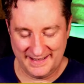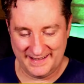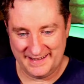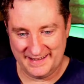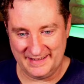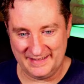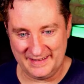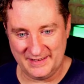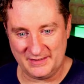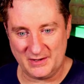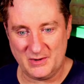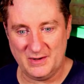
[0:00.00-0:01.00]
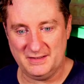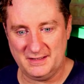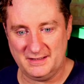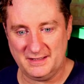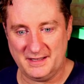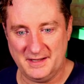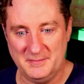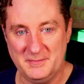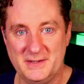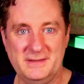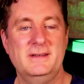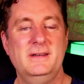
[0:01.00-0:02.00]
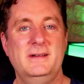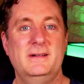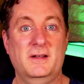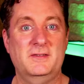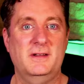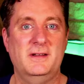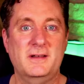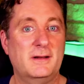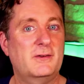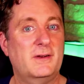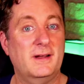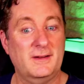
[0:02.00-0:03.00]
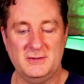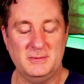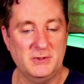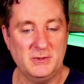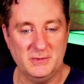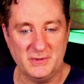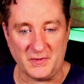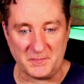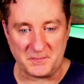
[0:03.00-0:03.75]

because it is a crazy time. But I signed a contract, so I'm going with it.